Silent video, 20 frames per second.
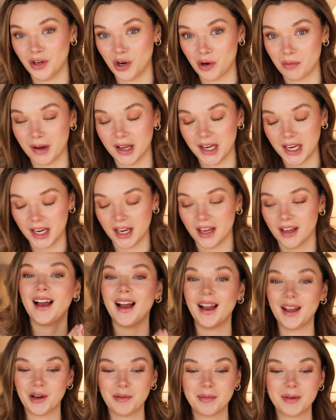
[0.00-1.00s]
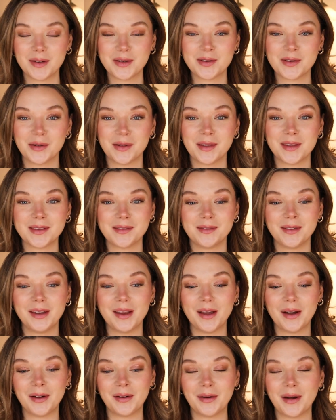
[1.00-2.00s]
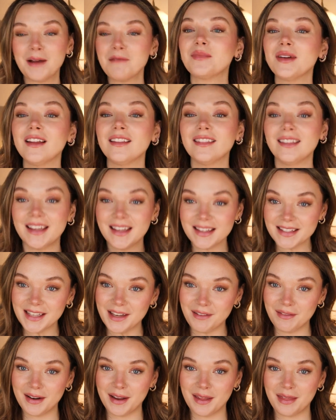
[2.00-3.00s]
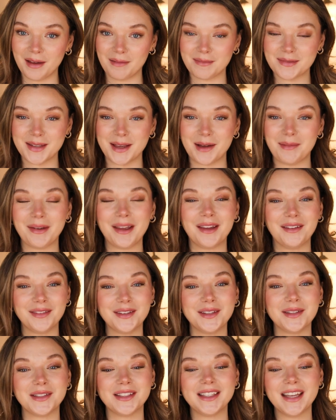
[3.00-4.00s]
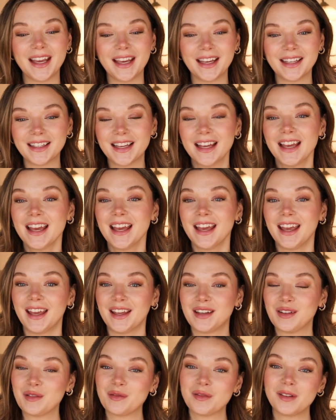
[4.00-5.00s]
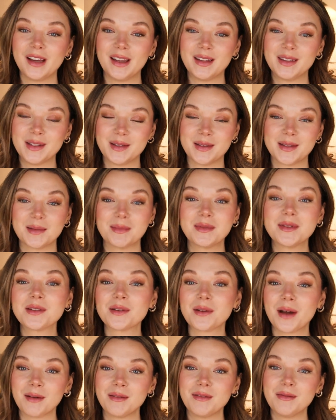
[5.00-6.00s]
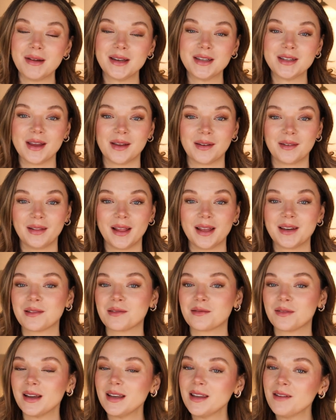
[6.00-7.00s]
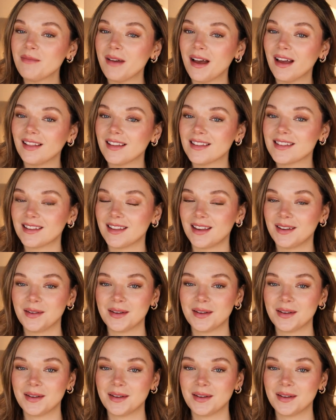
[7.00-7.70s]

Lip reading: your money. I hope you enjoyed this video. Please give it a thumbs up if you did, and don't forget to subscribe to my channel and ring the bell so that